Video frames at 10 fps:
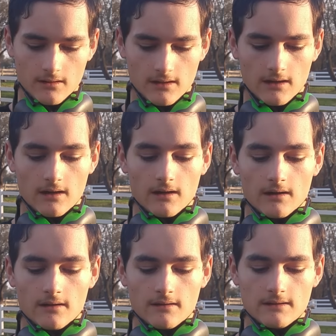
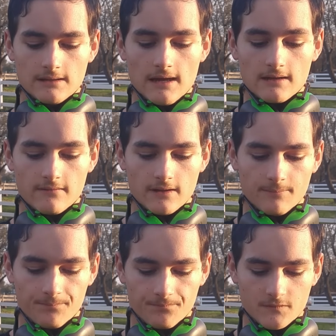uh, the end of it.
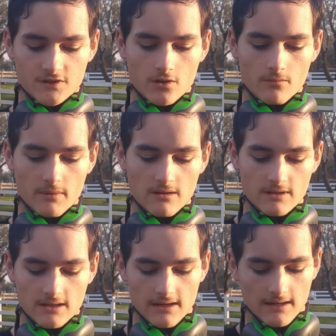So
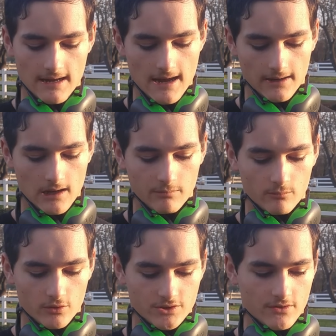maybe I can add a couple
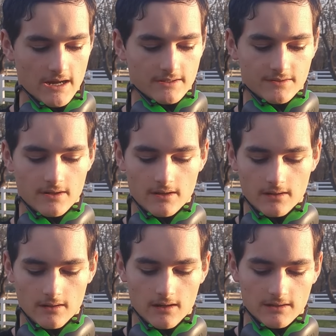more strands
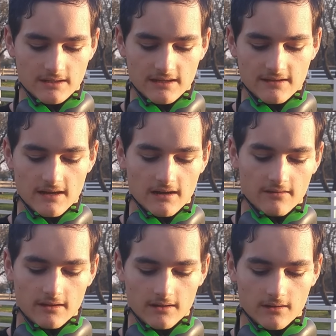uh, to get that, and I
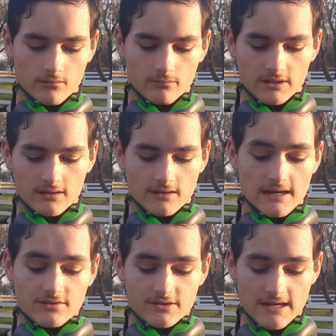think it'll be a
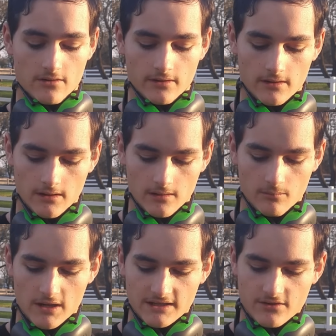nicer sound.
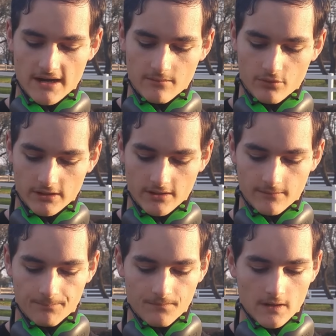But it's cracking pretty
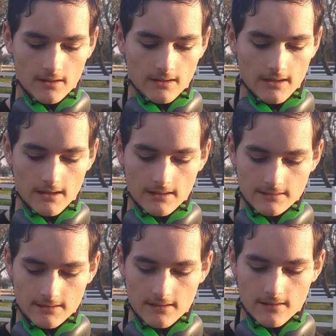good,
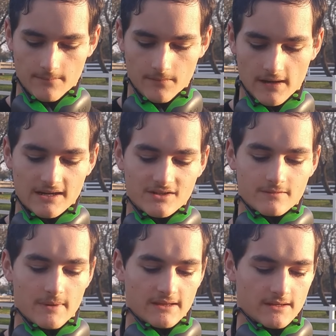and um, I
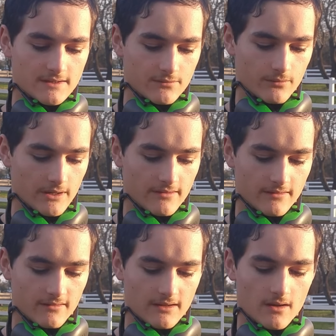just made this with
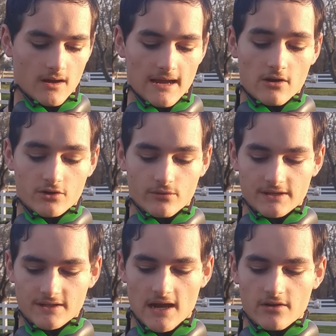Uh, counter
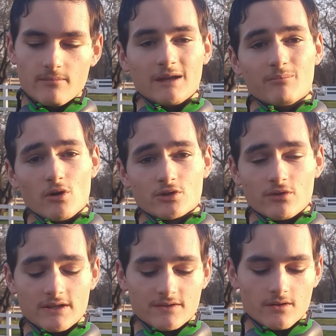twist, how you make
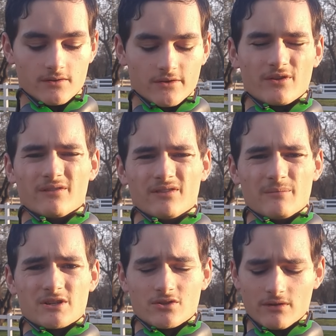bowstrings, also called a
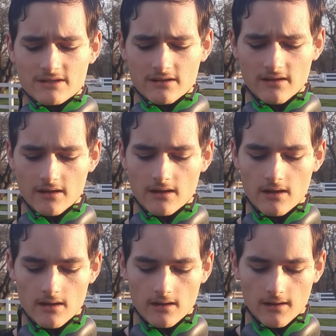Flemish twist, I think.
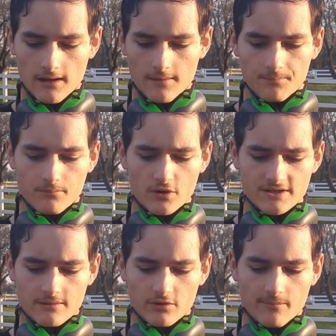Um, pretty
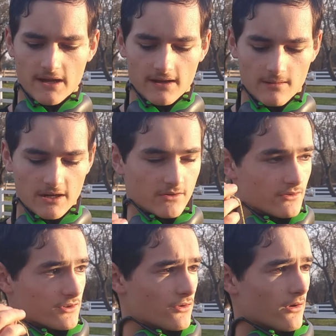simple to make. I might do a
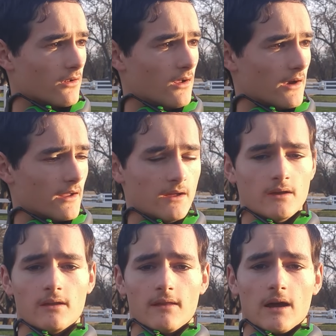tutorial on
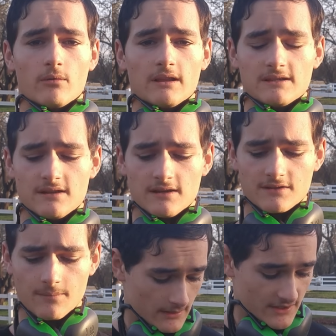that one of these
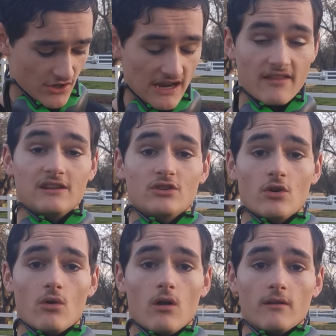days. So now that you
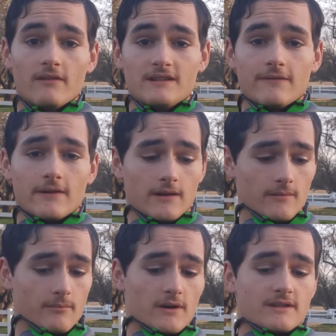know all the different
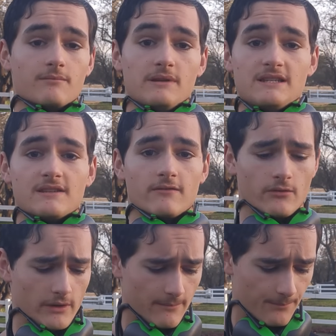parts and pieces of
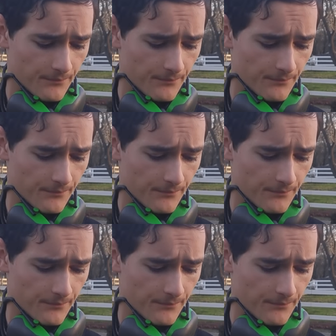the whip,